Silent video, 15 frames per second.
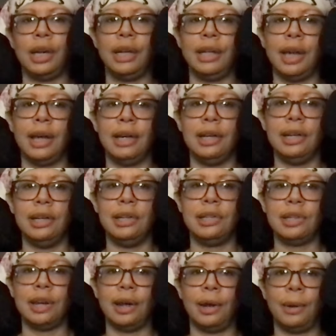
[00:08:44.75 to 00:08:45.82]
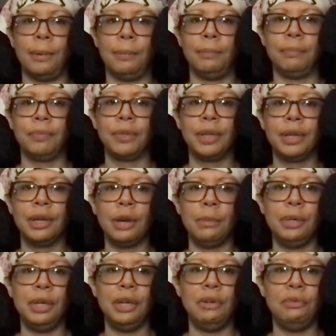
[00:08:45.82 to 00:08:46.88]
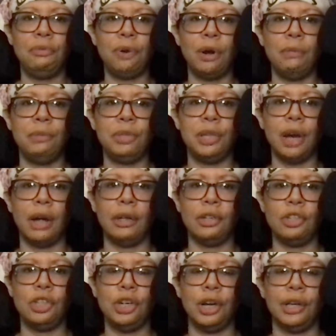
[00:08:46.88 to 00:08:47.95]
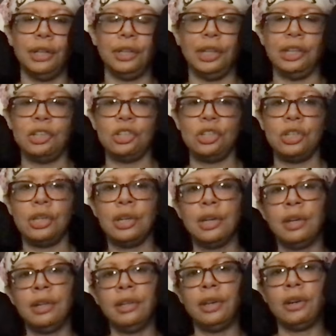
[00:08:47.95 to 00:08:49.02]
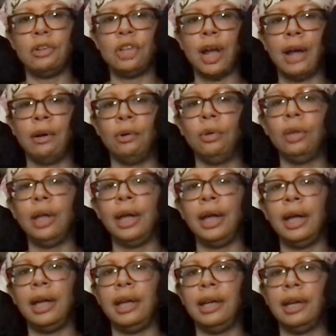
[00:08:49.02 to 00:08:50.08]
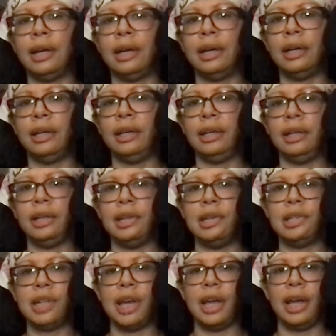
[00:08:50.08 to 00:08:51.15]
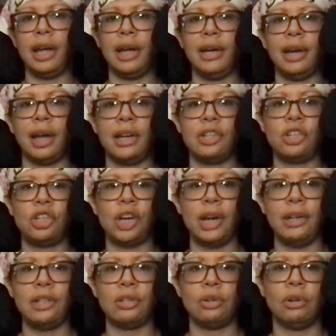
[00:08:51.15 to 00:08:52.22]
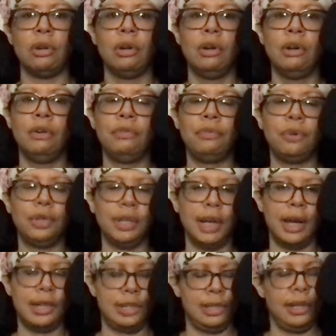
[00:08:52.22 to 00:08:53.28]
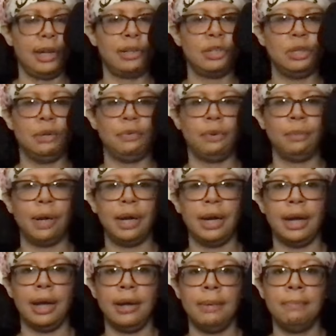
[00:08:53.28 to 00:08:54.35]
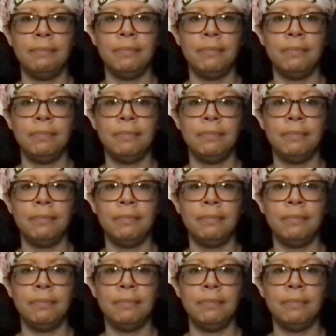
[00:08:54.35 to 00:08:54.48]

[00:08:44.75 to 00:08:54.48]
And that is coming in from Theology Unleashed, their channel, and it is a nice chaser for the last selection, if I might add.